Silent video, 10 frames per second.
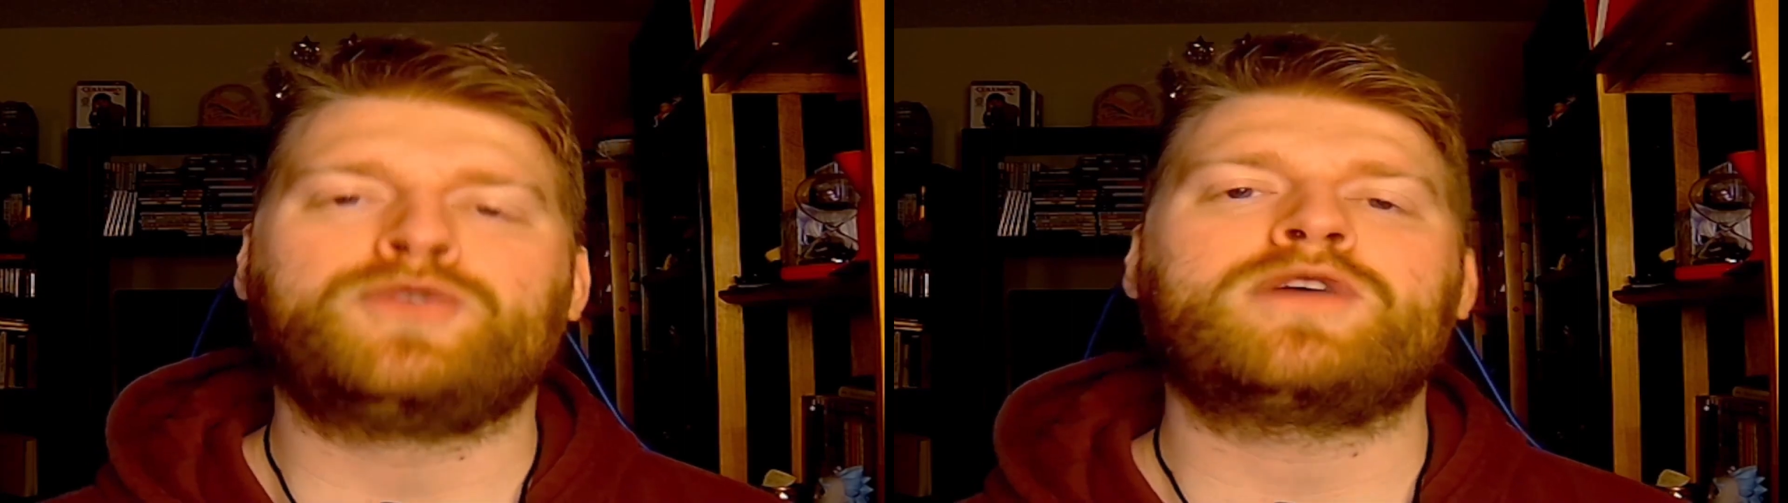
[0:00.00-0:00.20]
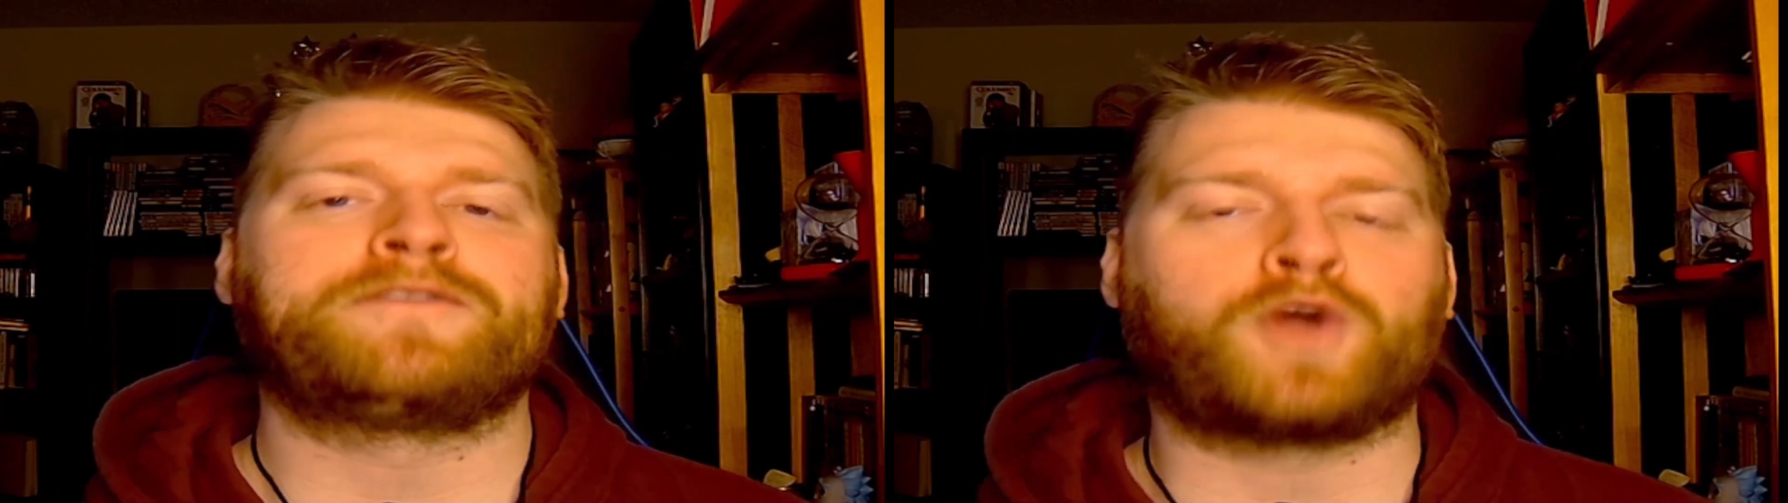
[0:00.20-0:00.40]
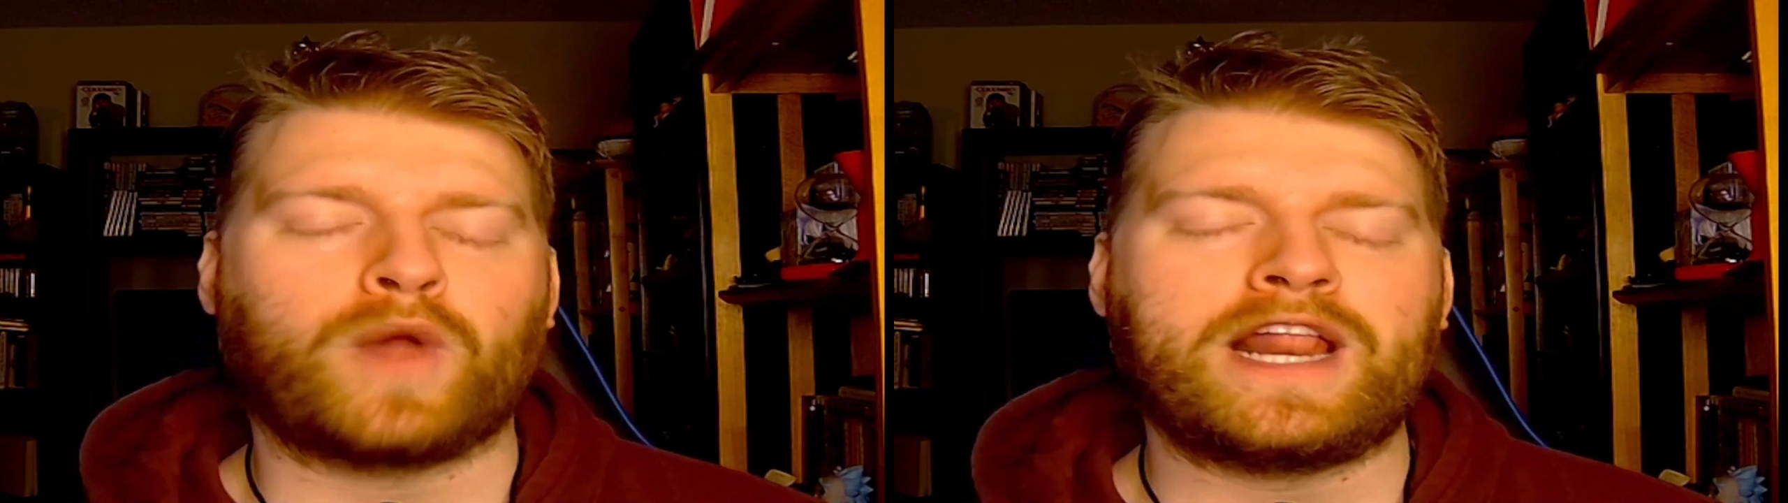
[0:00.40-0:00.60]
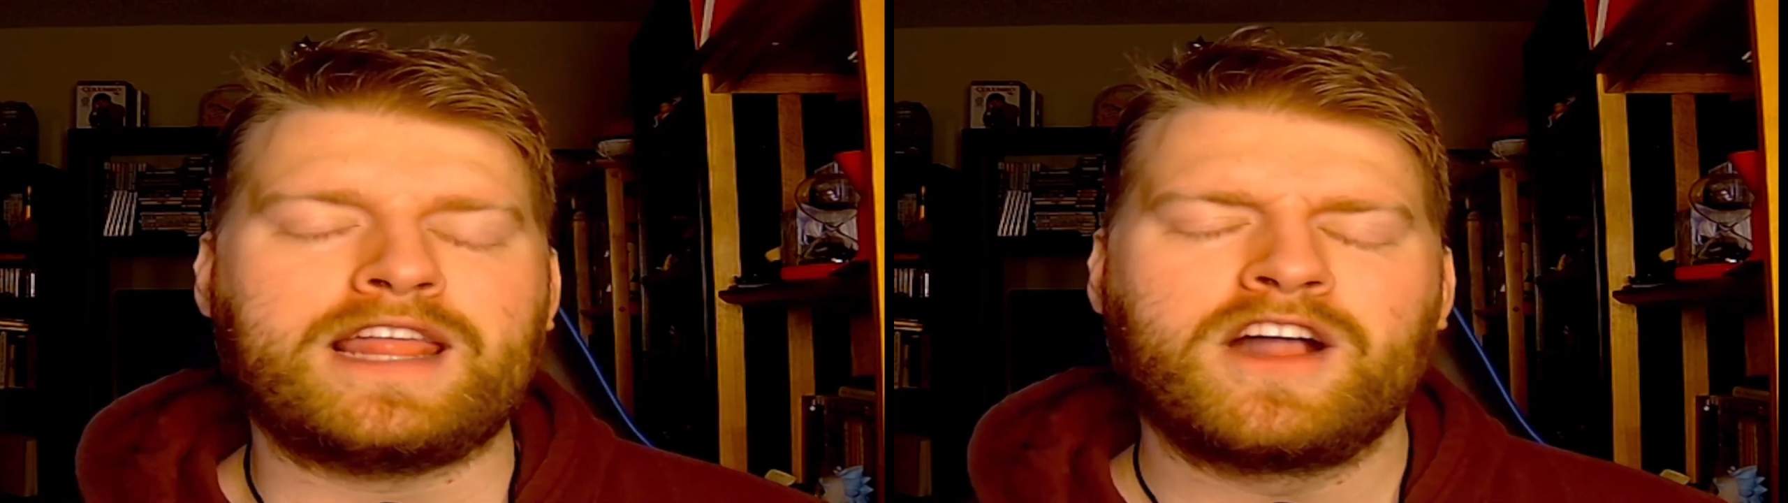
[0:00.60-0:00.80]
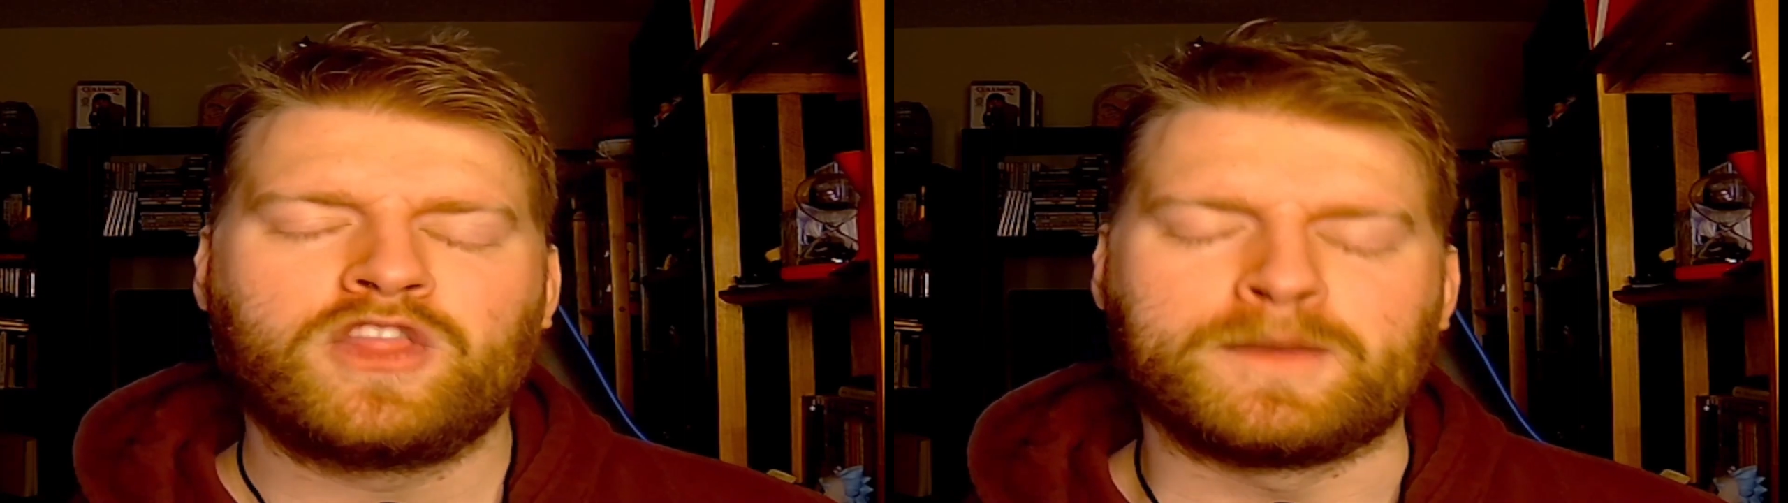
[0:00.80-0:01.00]
you have
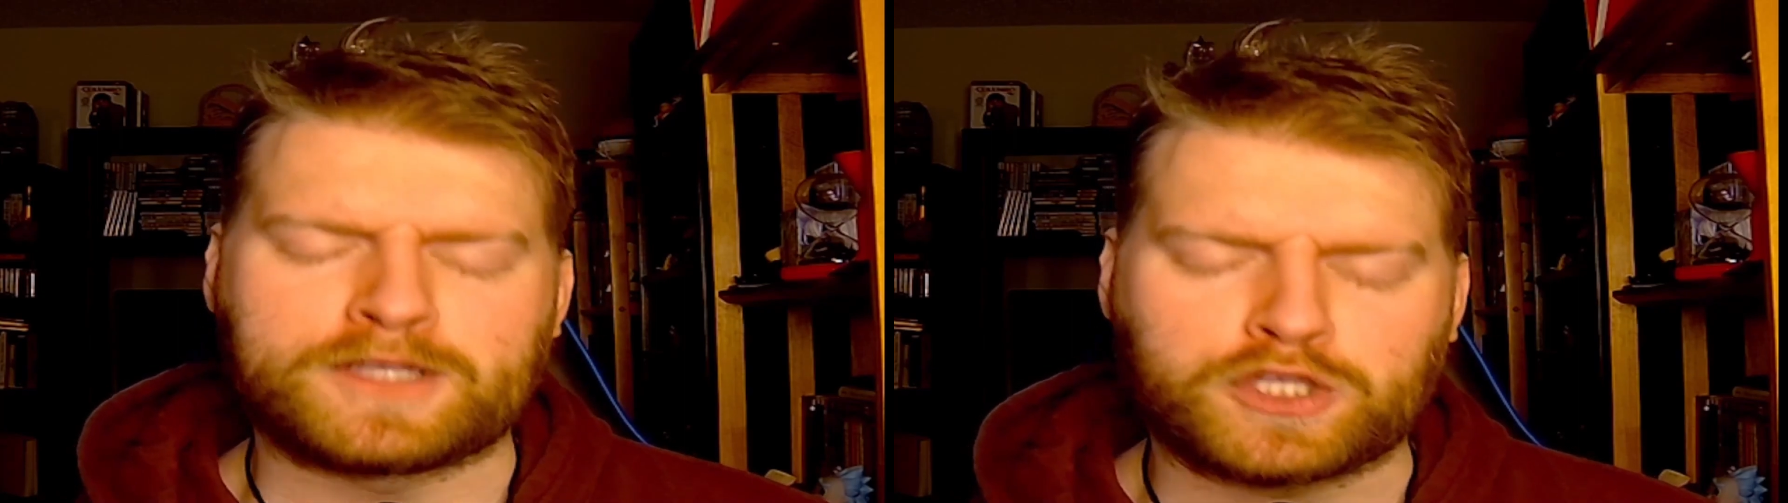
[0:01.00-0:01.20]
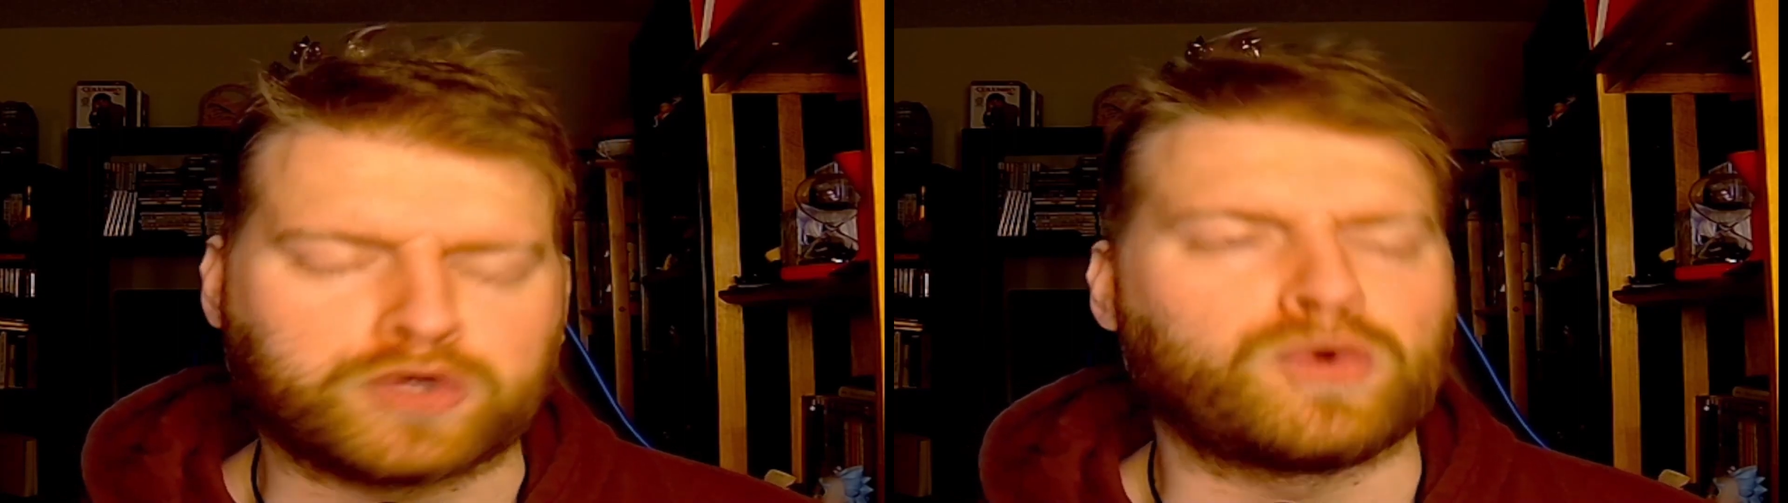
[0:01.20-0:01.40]
created the most